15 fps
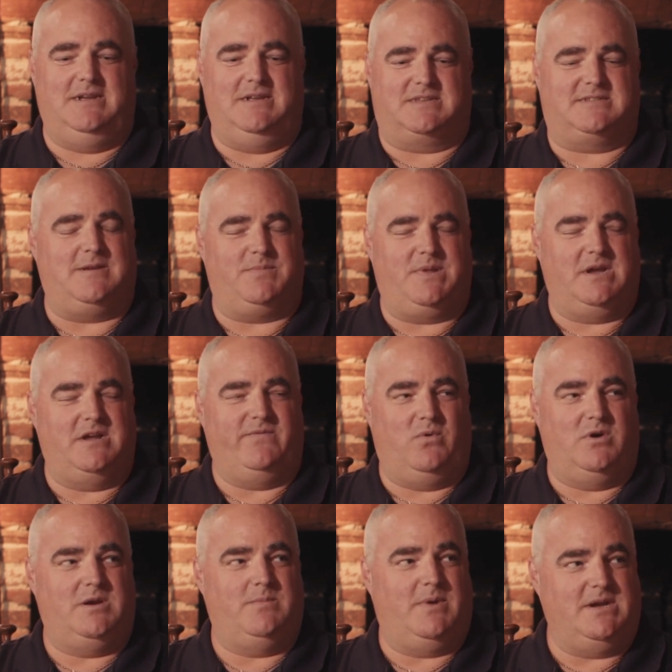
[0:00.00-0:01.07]
It's something I've
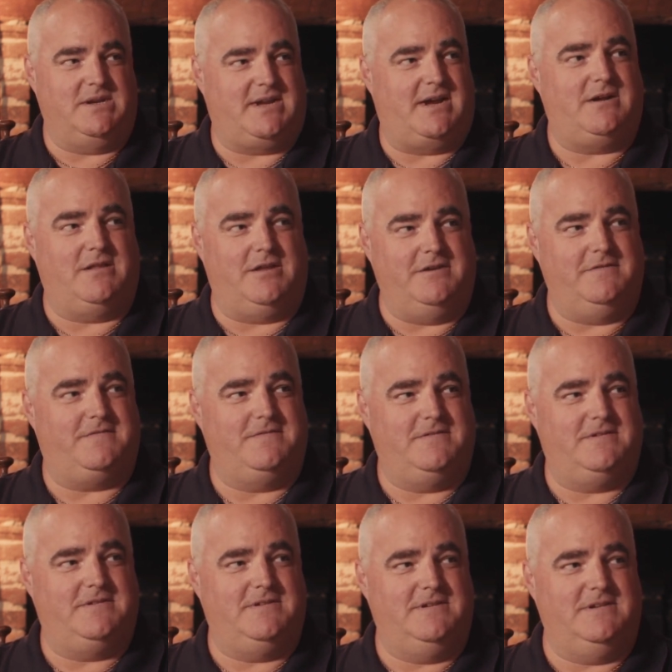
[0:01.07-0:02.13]
wanted my entire life.
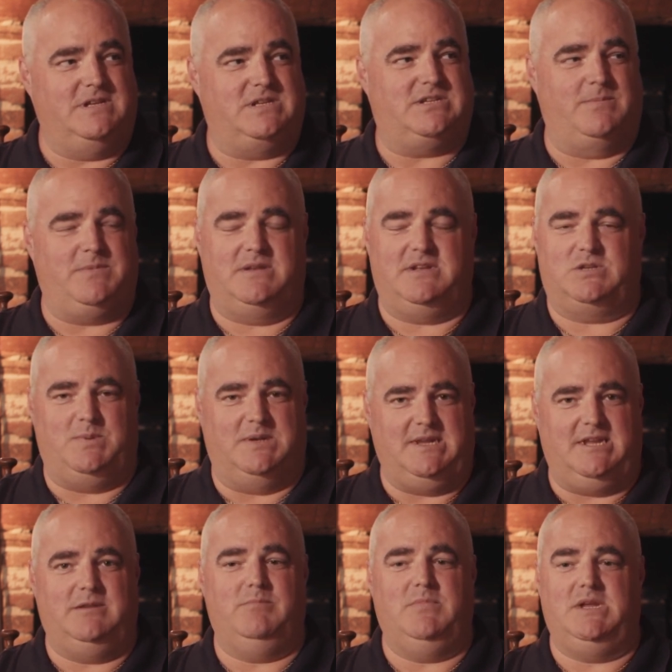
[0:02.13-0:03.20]
It's something that's been
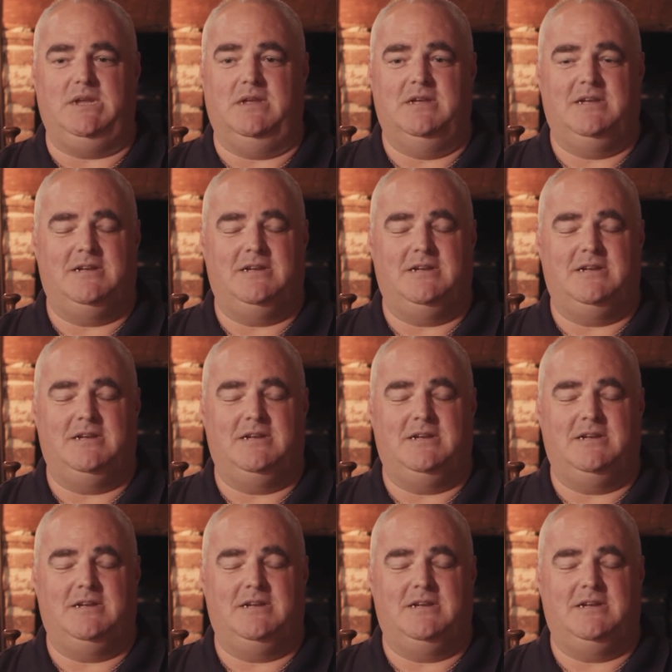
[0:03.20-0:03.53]
in me